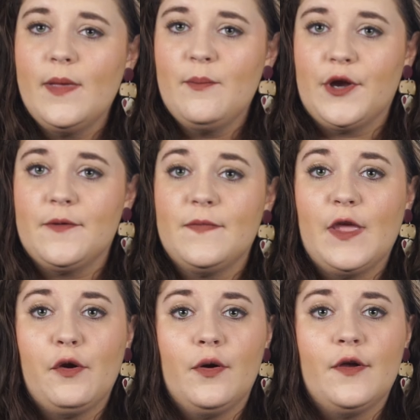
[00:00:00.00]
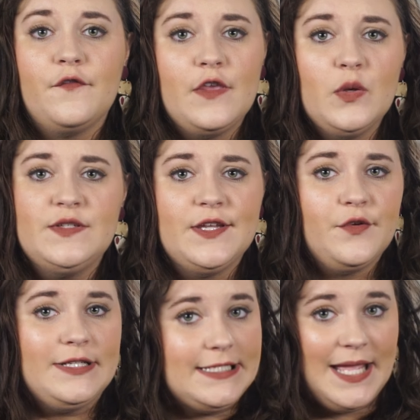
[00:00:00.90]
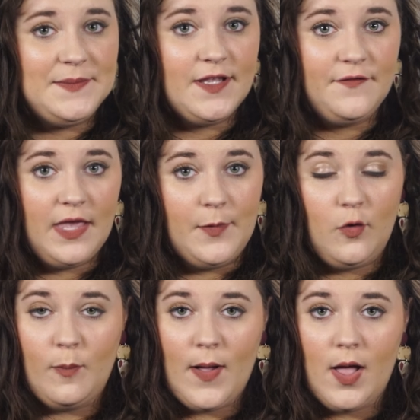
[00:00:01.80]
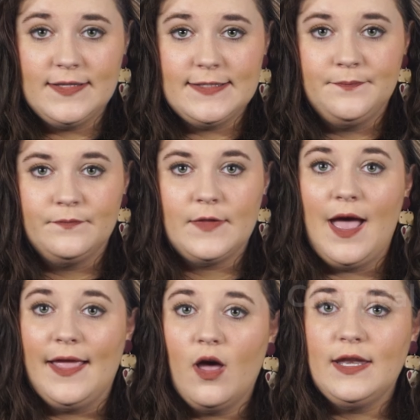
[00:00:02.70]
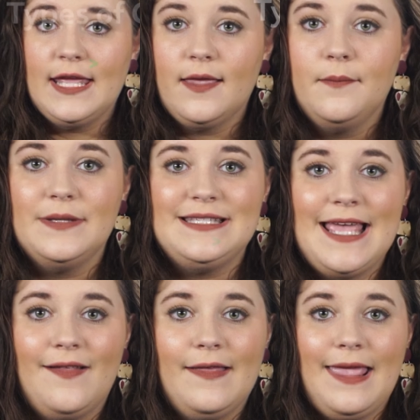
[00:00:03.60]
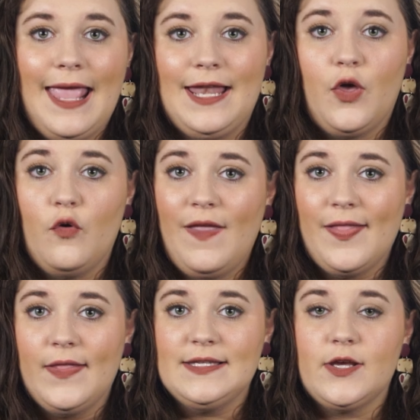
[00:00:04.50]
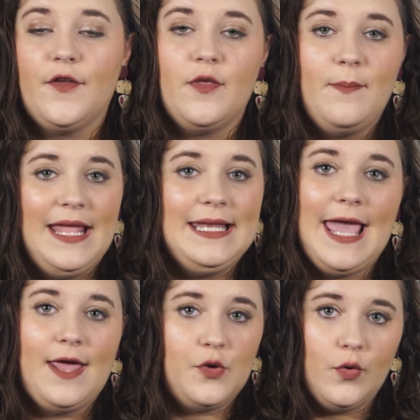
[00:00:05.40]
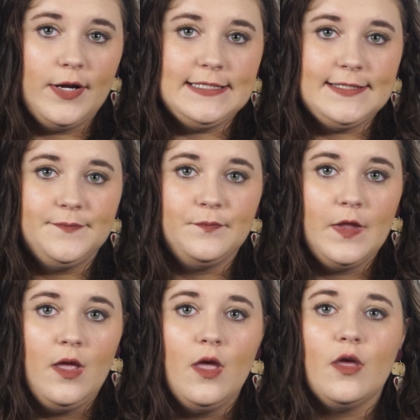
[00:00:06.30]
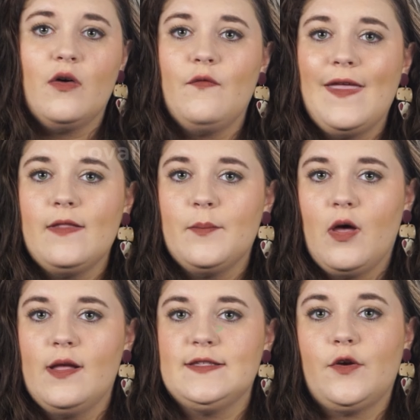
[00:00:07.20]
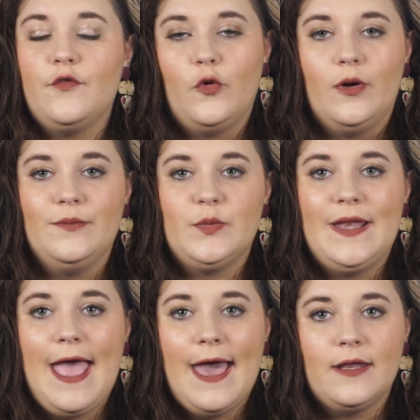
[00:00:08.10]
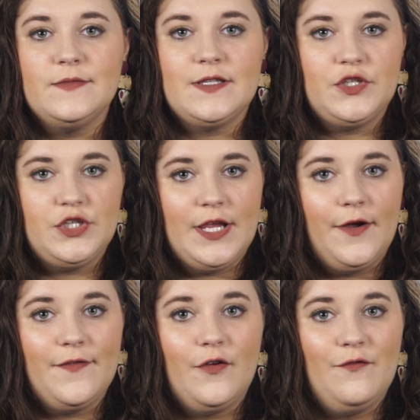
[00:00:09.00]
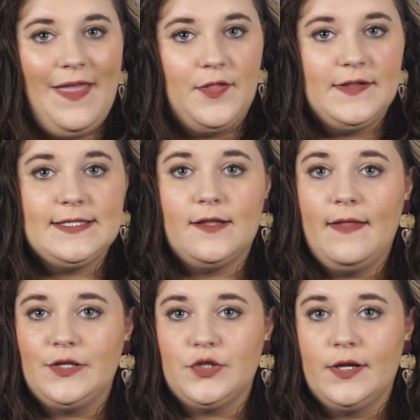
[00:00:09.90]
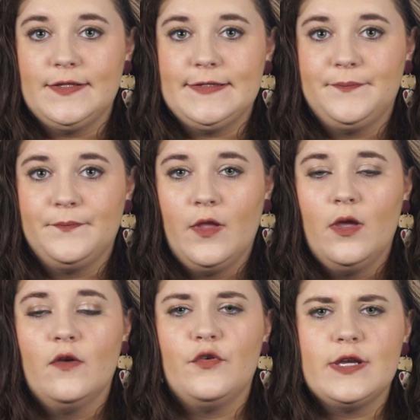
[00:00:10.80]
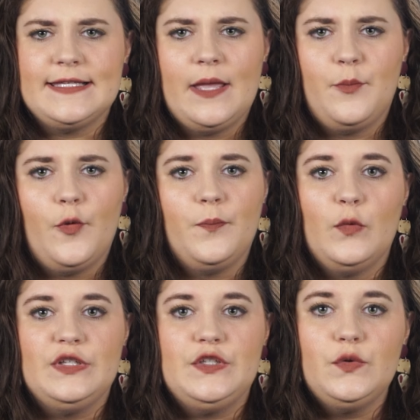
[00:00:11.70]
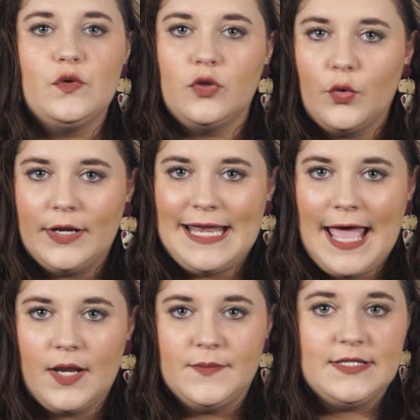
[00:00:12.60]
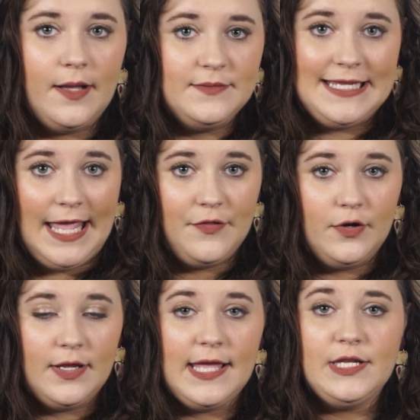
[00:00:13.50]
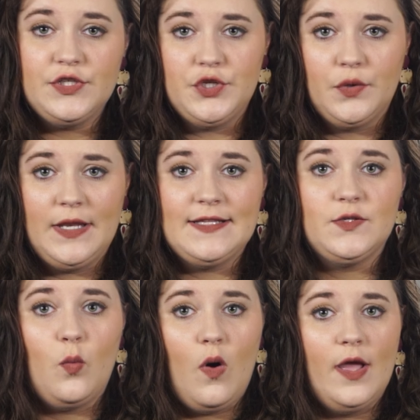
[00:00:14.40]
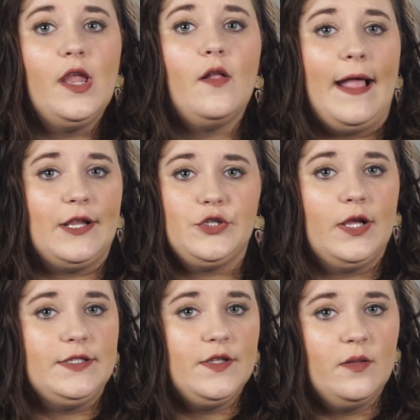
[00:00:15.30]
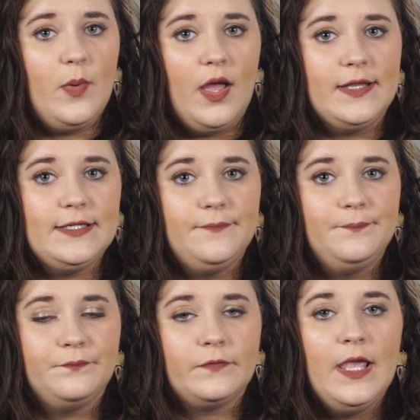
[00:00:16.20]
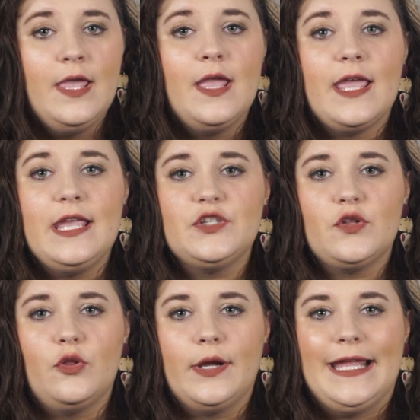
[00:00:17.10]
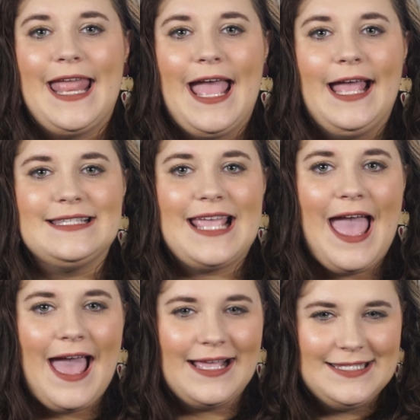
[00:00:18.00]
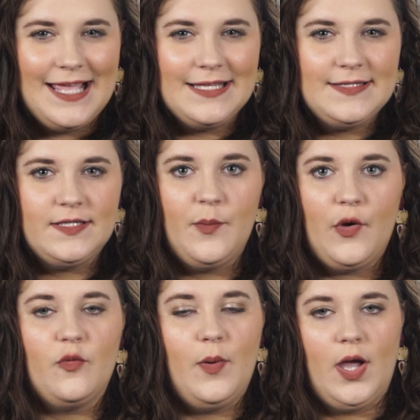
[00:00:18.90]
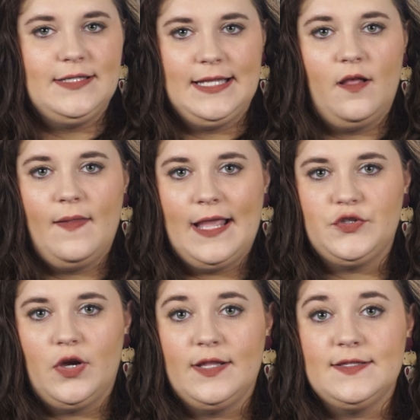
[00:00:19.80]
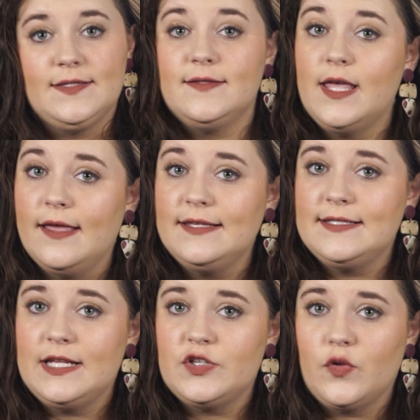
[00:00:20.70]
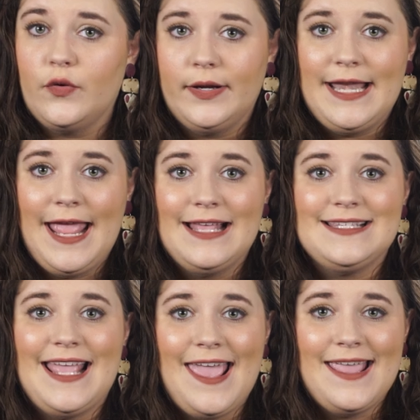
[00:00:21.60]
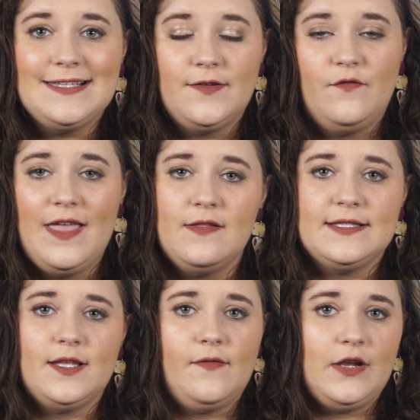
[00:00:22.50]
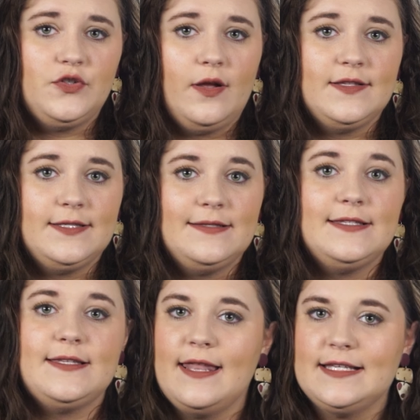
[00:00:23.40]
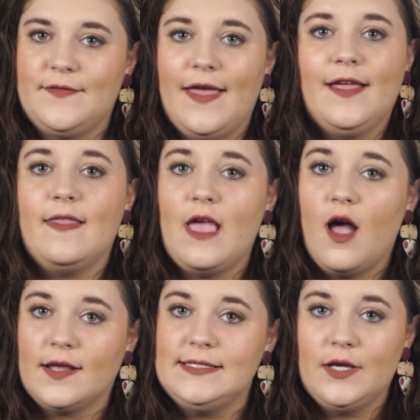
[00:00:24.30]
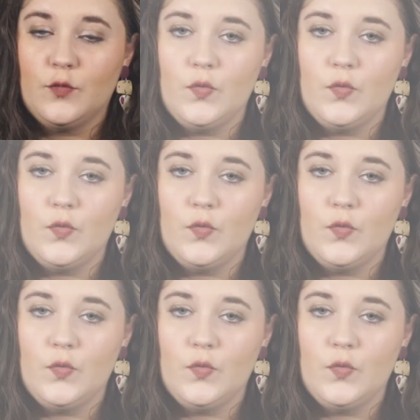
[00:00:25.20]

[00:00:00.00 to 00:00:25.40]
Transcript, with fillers: Remember, there are a few different types of chemical bonds. Ionic, metallic, and covalent are the main categories. Covalent bonds are formed when atoms share their valence electrons. For example, when two chlorine atoms come together, each donates one electron to the bond. Each chlorine has access to both bonding electrons. Thus, each chlorine has eight valence electrons, satisfying the octet